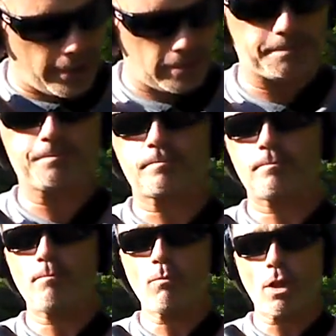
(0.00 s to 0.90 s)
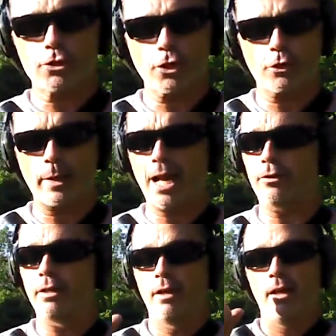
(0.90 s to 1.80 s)
here, turn
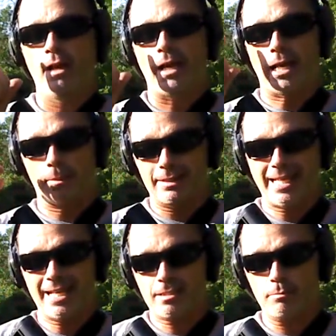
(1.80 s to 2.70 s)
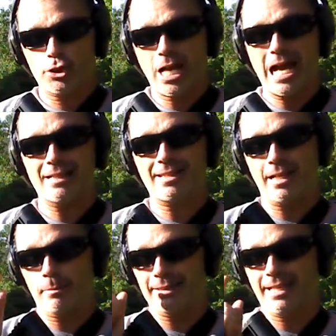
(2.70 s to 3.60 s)
around, and I'm going to take some shots,
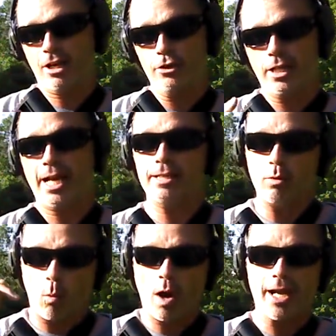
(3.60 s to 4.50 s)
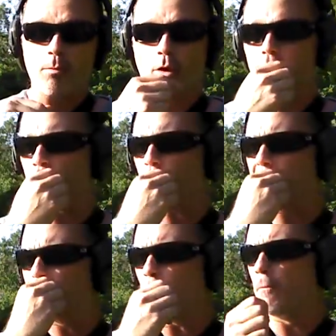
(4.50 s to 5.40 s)
and I'm going to tell you guys why I'm working a
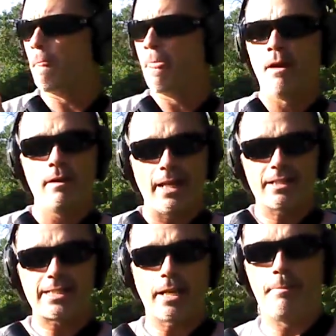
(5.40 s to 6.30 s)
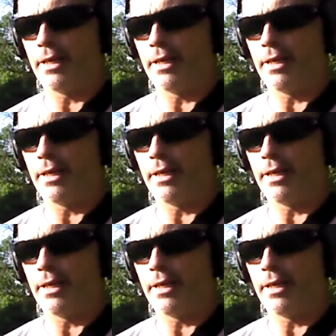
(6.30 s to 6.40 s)
rifle instead of